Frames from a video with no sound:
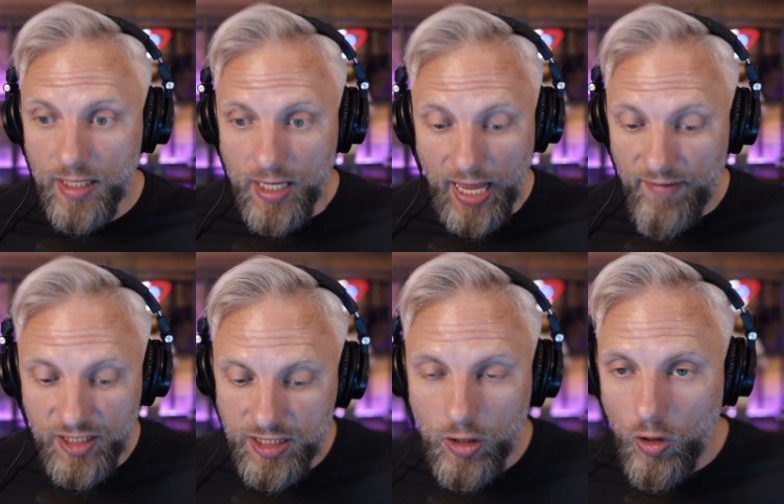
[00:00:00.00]

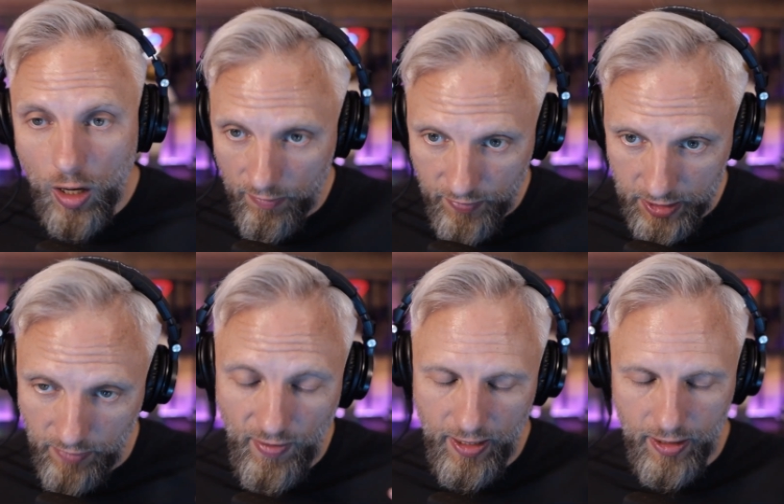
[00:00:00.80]
every single office,
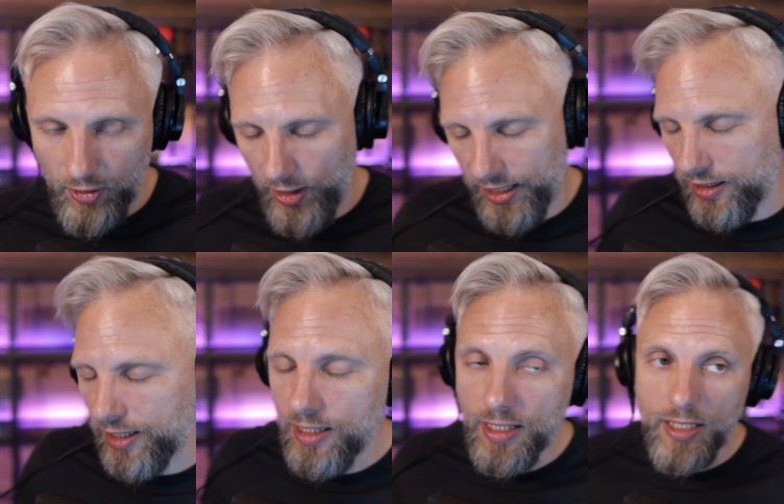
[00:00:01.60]
if I hear you
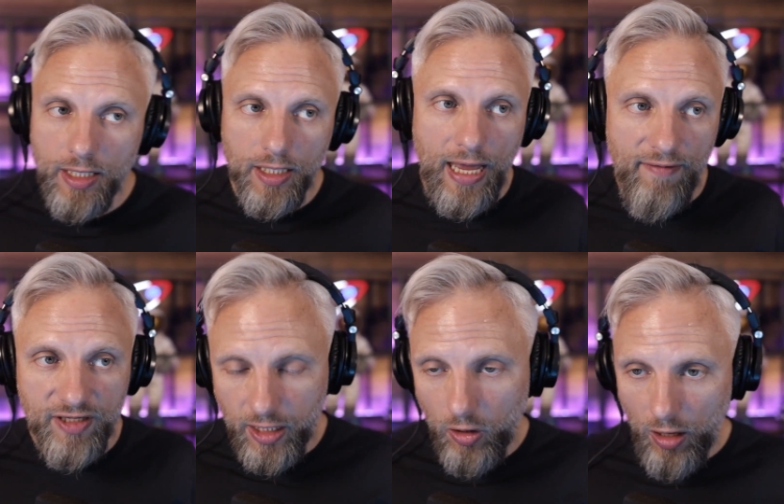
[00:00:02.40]
correctly,
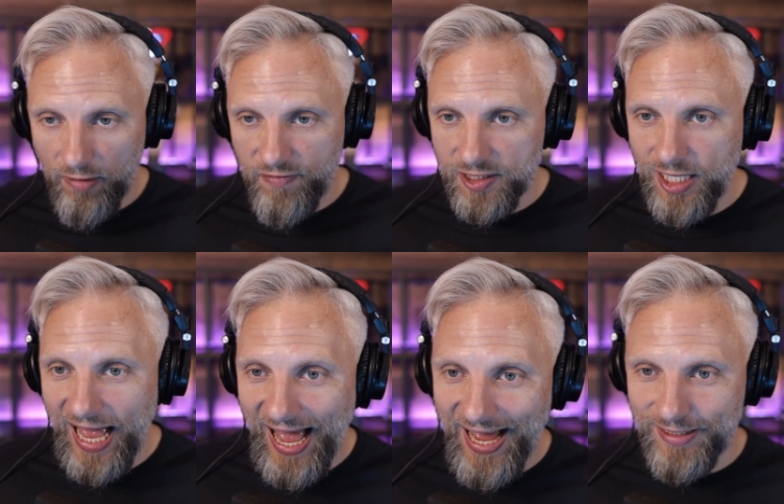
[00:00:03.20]
every single office
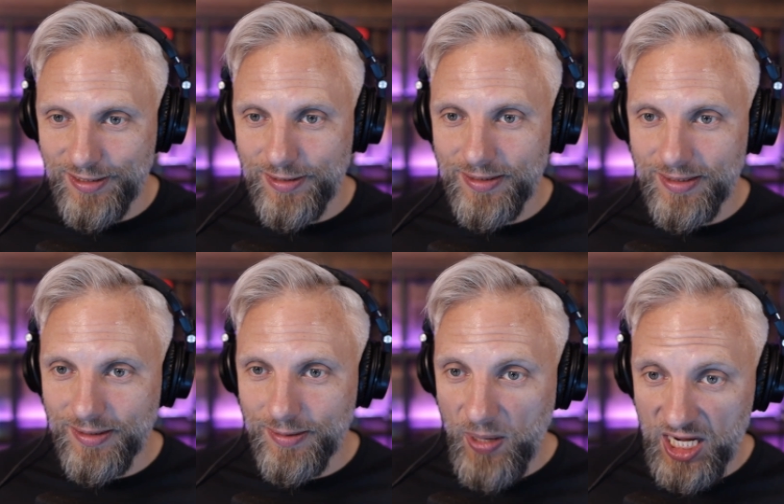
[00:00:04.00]
has
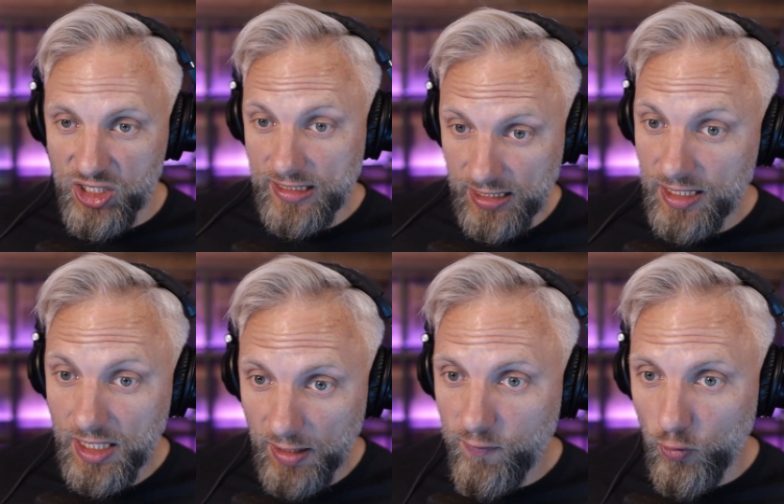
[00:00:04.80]
patients that
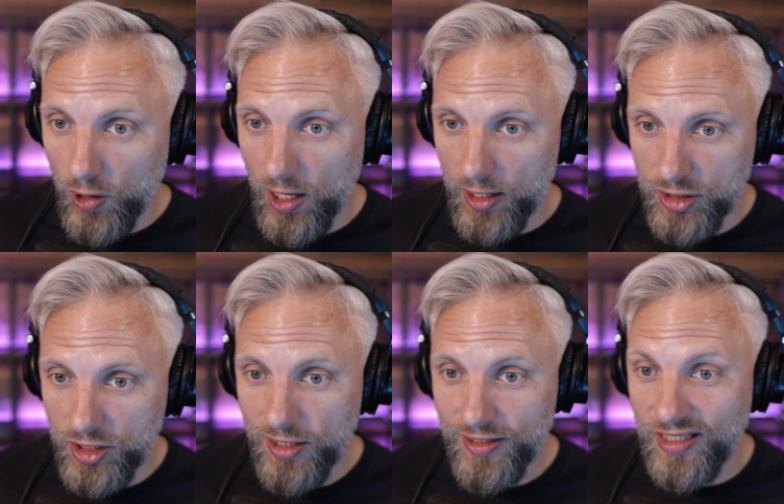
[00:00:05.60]
need full
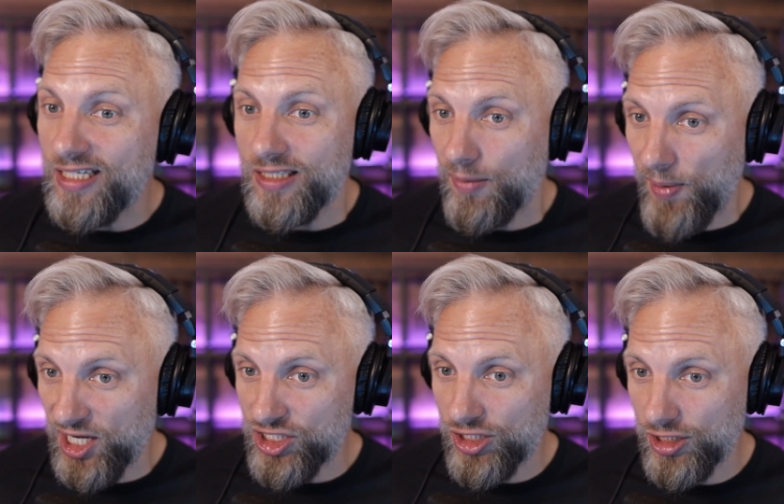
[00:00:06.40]
arch. The
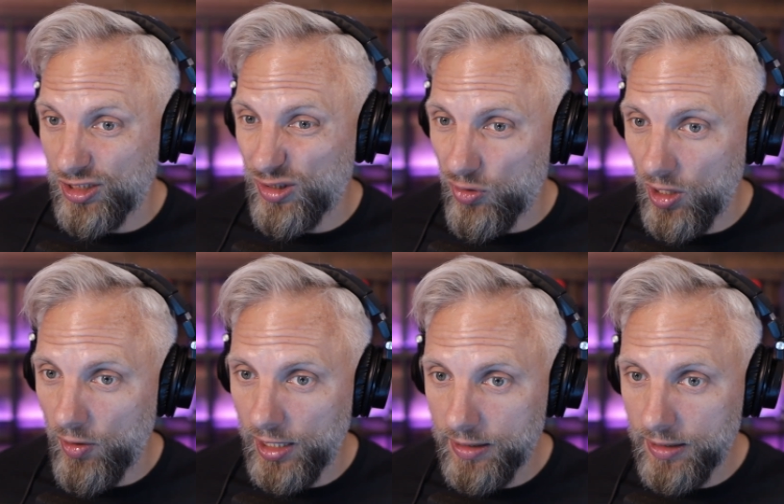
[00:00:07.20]
patients just don't know it.